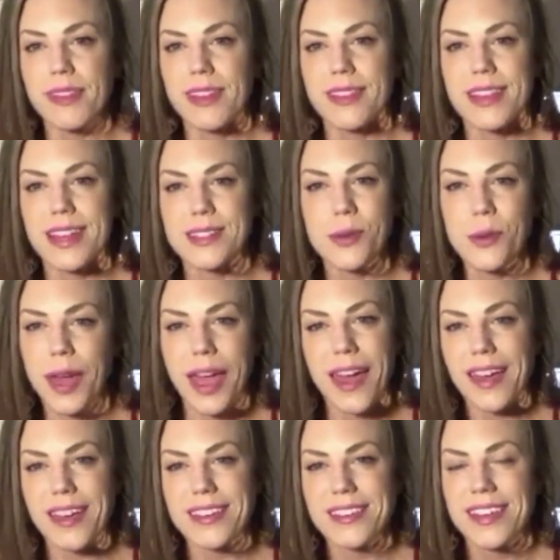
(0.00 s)
that's
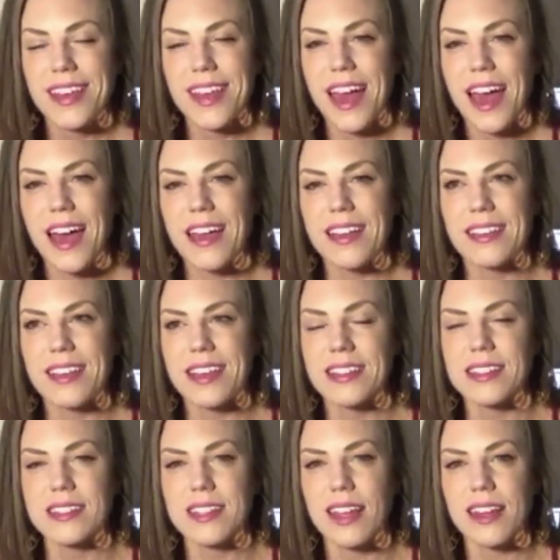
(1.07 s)
okay. And the
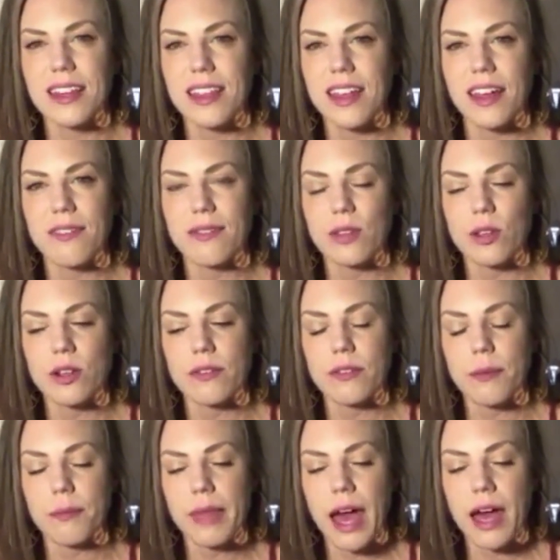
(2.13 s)
insight that I've learned
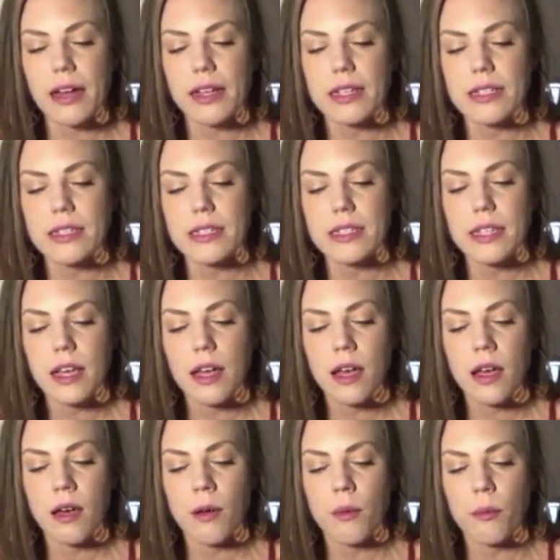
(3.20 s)
from that is
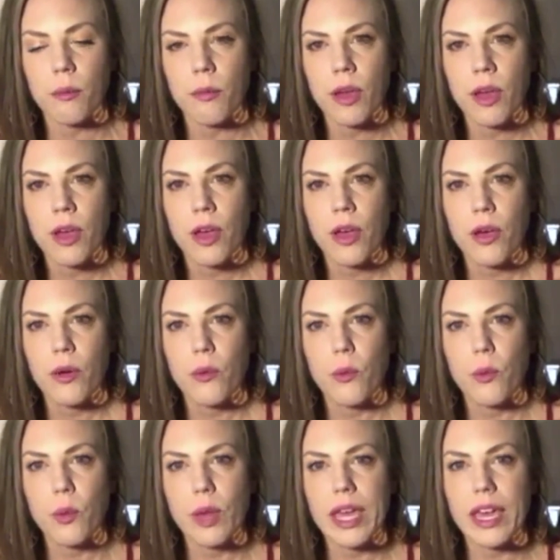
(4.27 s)

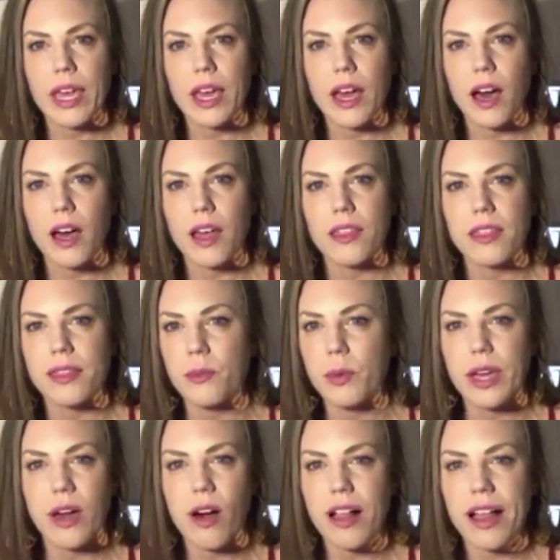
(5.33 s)
we
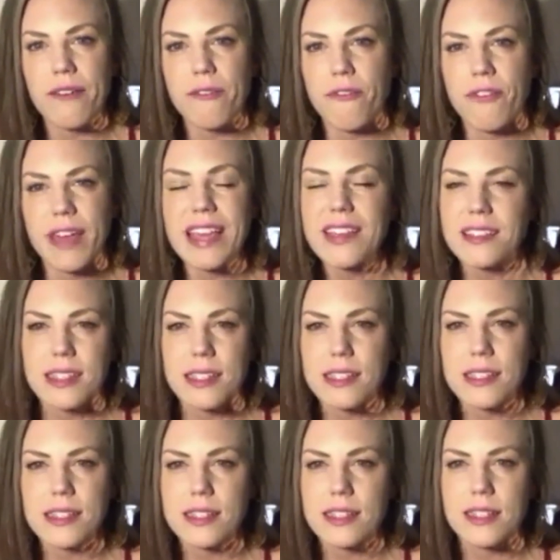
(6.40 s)
all have
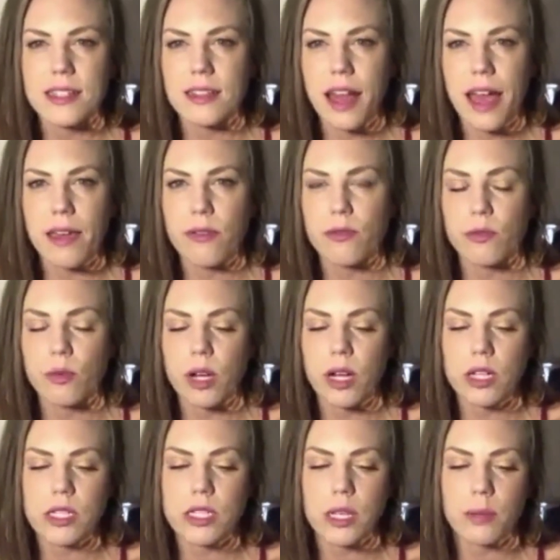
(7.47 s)
phases to life,
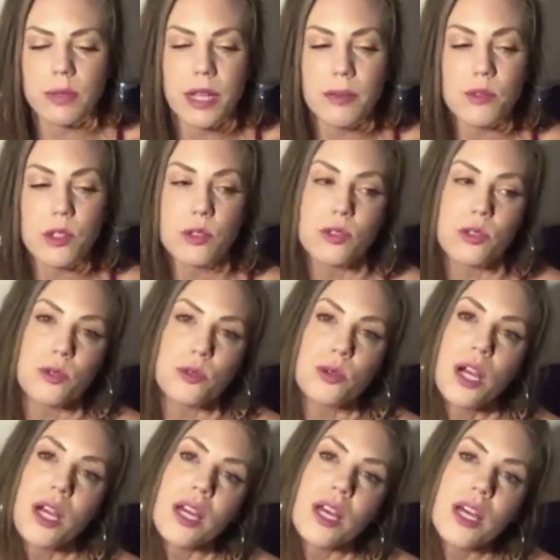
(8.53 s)
where sometimes you do
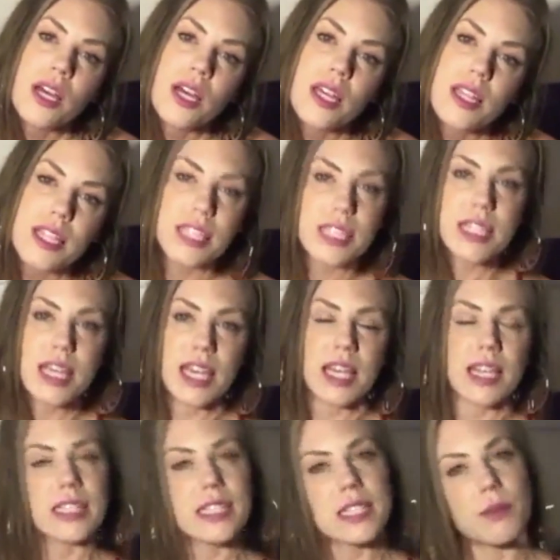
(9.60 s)
this thing
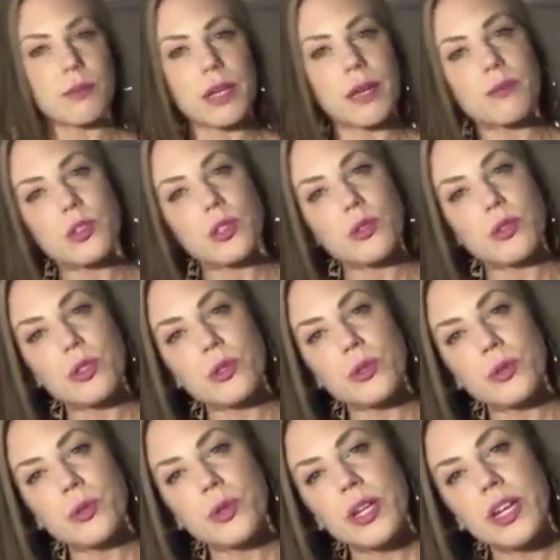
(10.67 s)
and sometimes you do